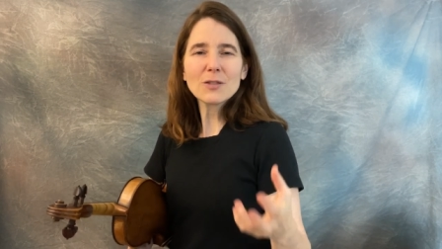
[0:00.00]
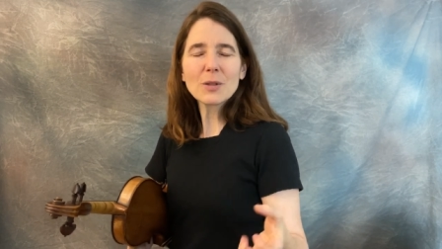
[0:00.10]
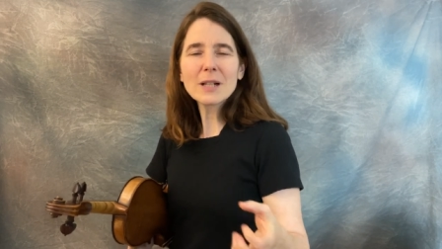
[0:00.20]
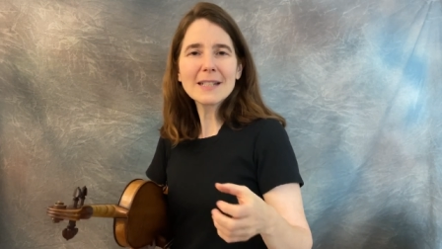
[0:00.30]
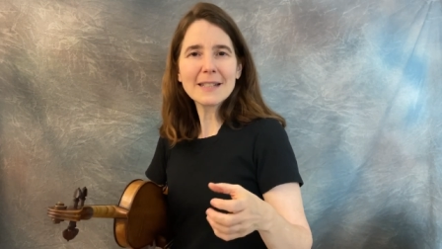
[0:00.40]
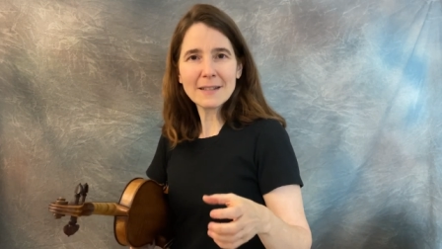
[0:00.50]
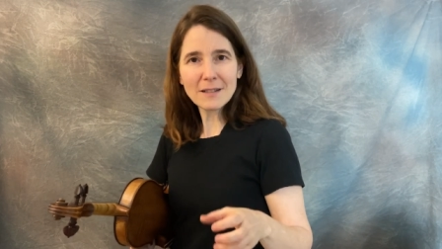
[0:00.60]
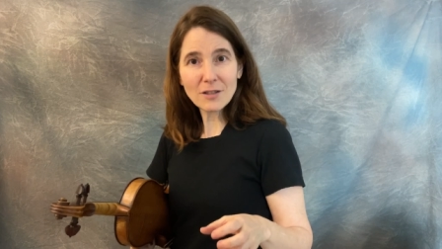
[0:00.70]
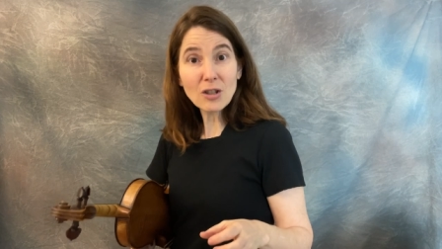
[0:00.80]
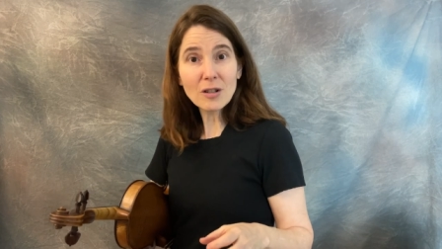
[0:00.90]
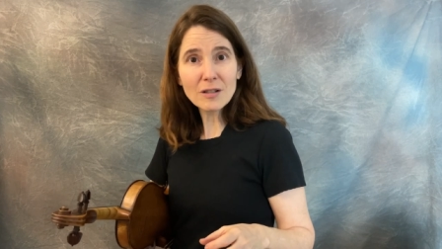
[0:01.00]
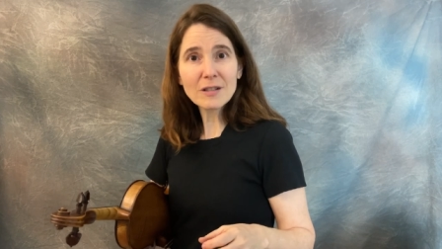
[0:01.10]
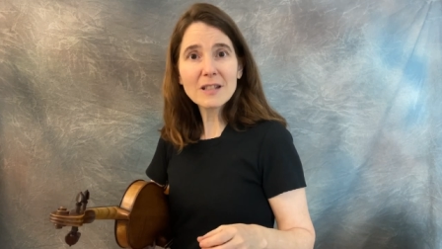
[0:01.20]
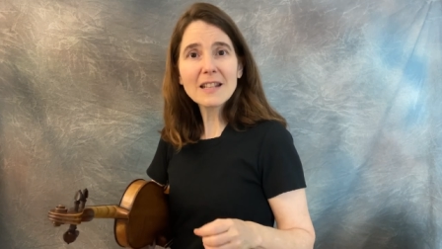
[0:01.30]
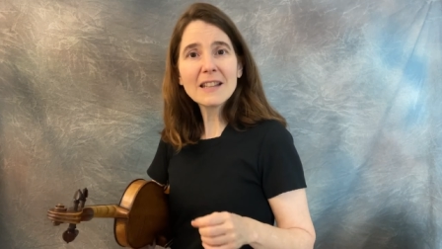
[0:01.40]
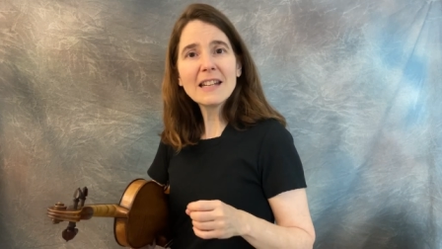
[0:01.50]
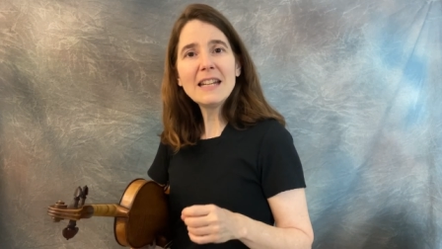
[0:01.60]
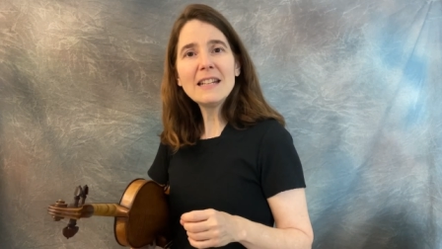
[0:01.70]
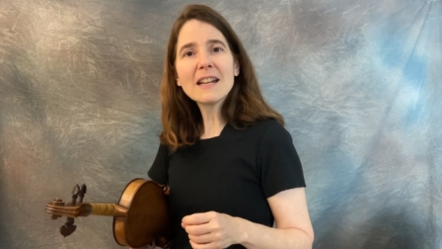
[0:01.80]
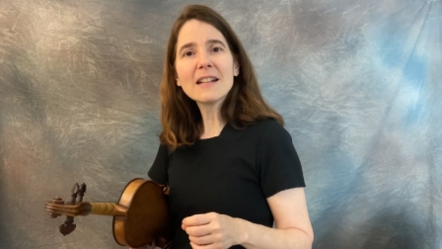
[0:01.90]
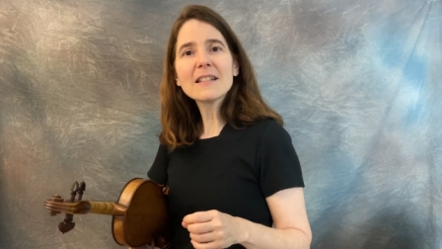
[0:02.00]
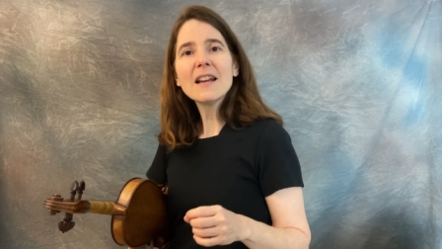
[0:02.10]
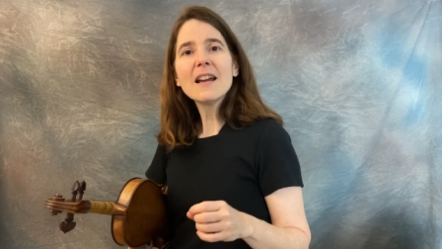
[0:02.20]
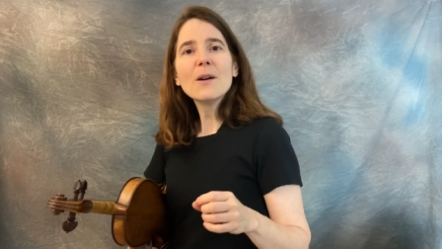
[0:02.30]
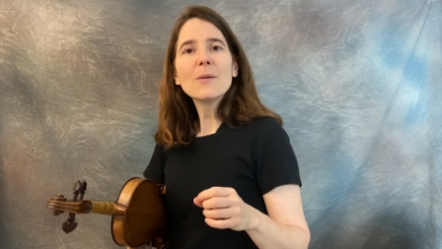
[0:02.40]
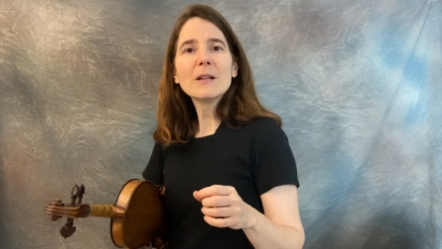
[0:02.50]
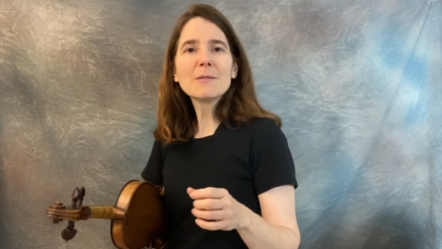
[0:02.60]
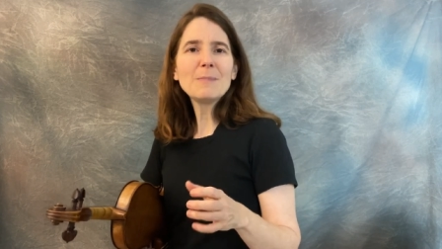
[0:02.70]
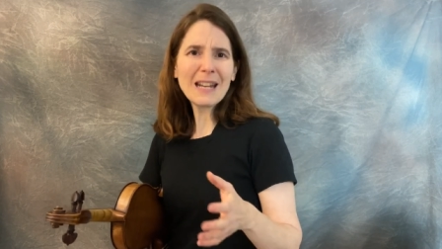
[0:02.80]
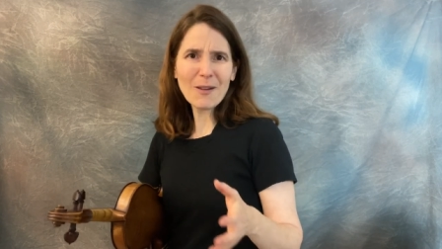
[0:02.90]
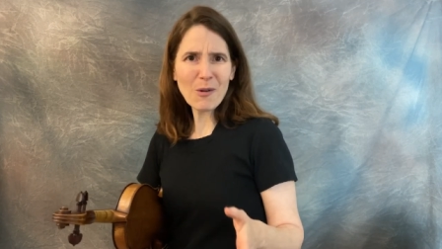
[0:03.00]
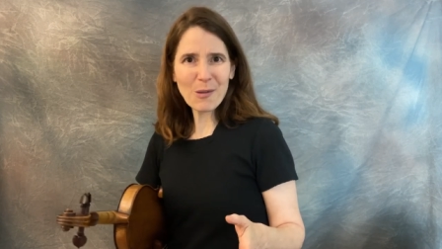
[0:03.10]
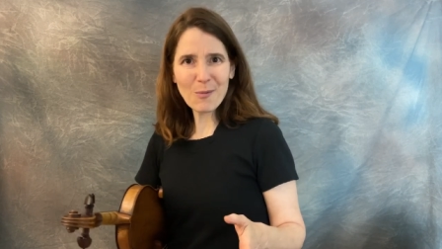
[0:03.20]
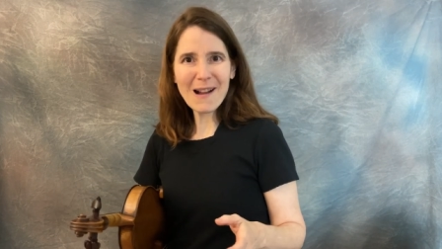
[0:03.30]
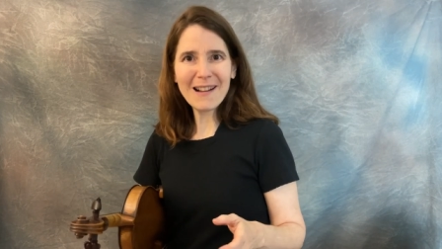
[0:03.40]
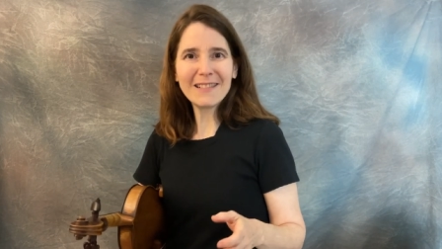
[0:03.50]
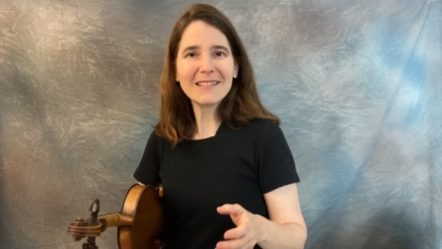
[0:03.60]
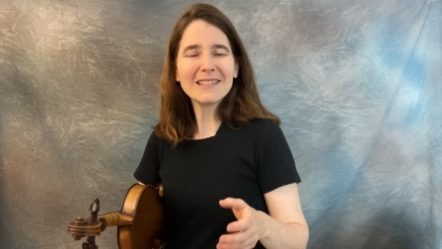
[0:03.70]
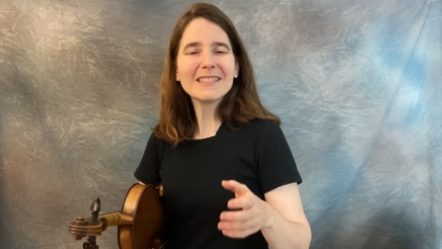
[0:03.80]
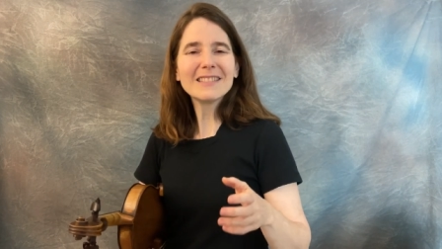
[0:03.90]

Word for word: tricks and turns that he does, which make it worthwhile